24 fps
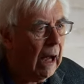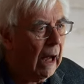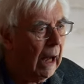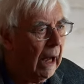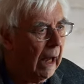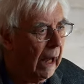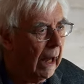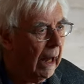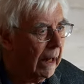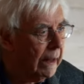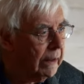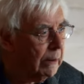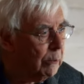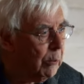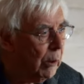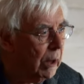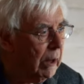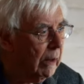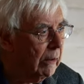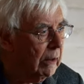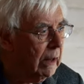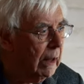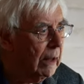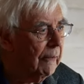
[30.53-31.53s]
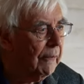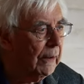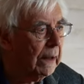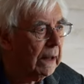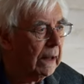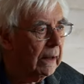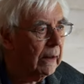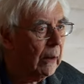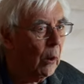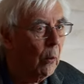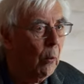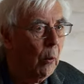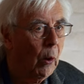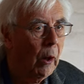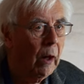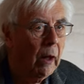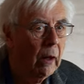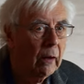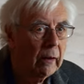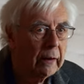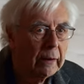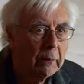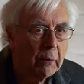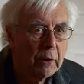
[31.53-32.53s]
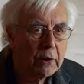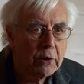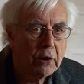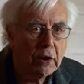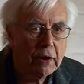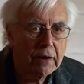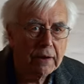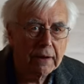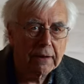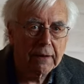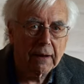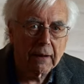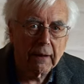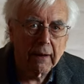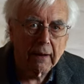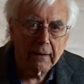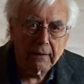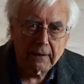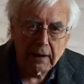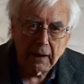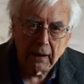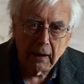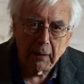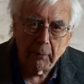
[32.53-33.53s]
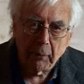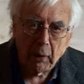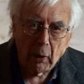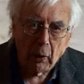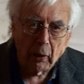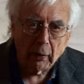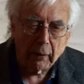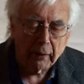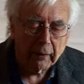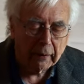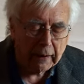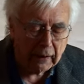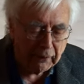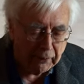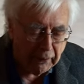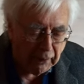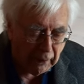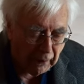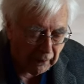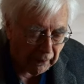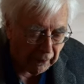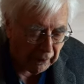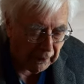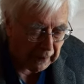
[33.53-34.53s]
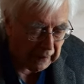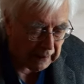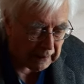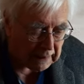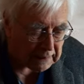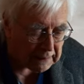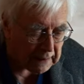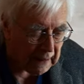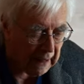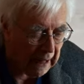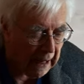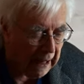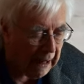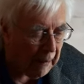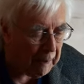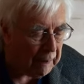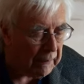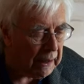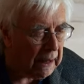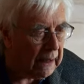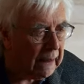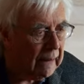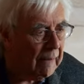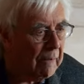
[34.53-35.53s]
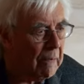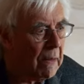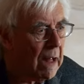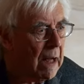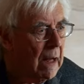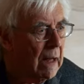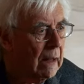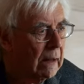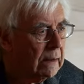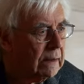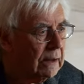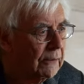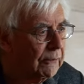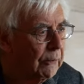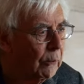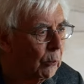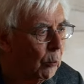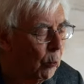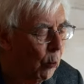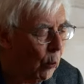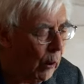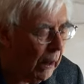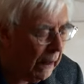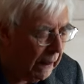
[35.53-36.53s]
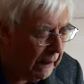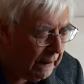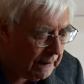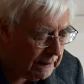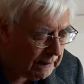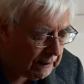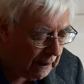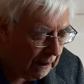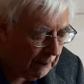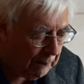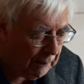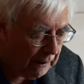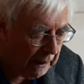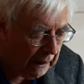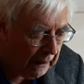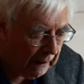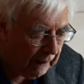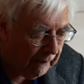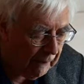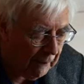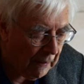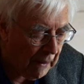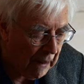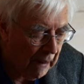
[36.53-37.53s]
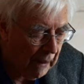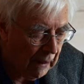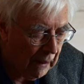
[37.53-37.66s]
And we're living in a world which is in turmoil. Different things are happening. Different ways are being